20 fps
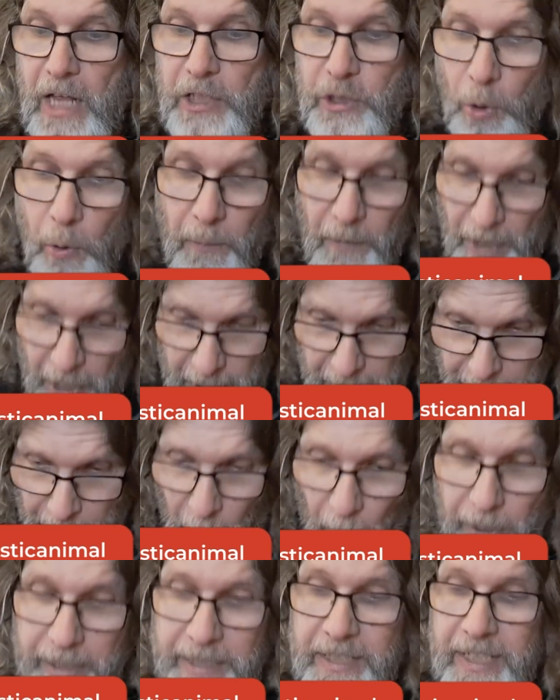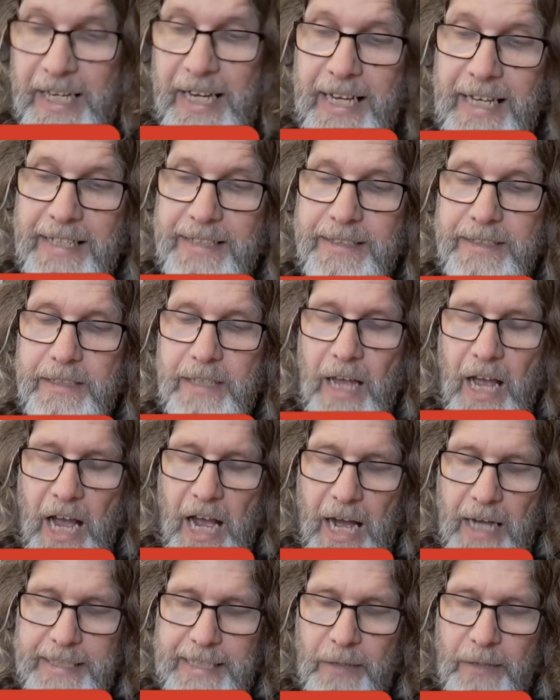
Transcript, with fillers: so the point here is uh,